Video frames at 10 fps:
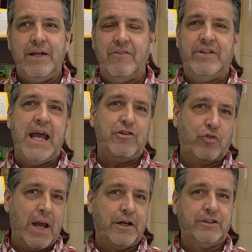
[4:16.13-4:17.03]
You have day
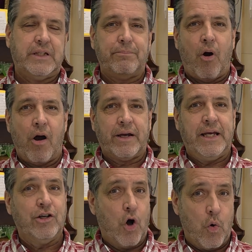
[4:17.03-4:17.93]
traders that park
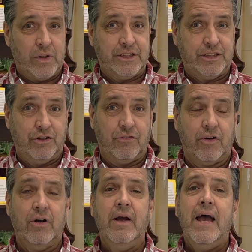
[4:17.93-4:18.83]
in gold and
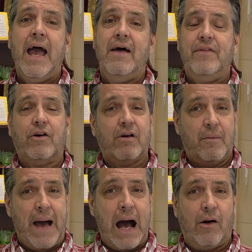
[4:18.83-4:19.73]
silver, and they'll
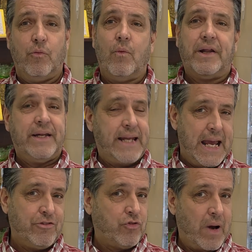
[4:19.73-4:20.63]
come out and want to
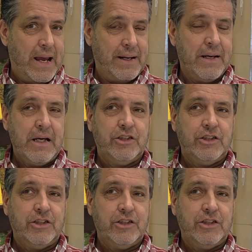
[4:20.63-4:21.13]
day trade.